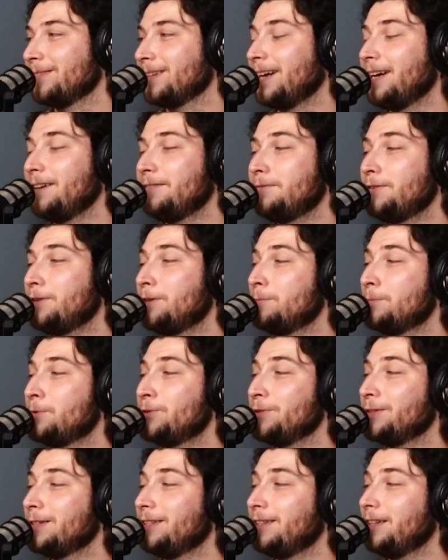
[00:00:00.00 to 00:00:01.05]
I fall
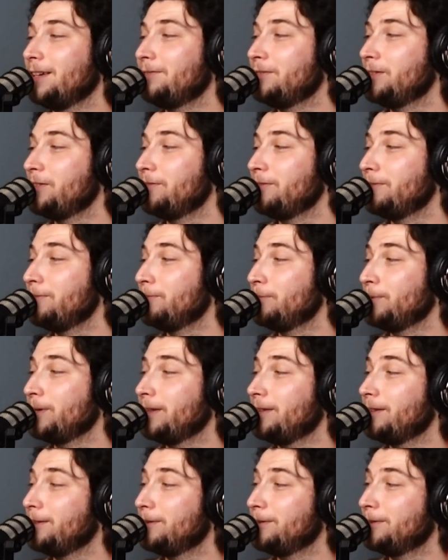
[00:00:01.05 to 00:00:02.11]
more in love
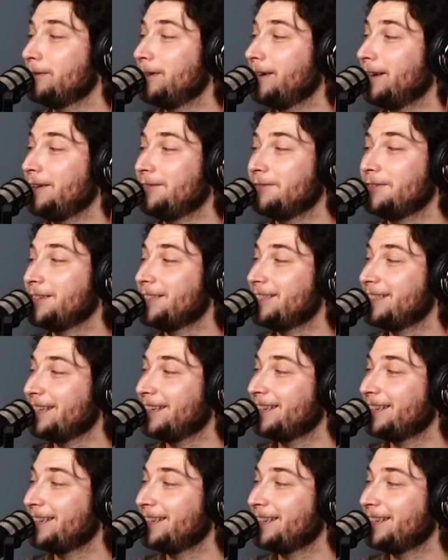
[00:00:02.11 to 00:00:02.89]
with you every day.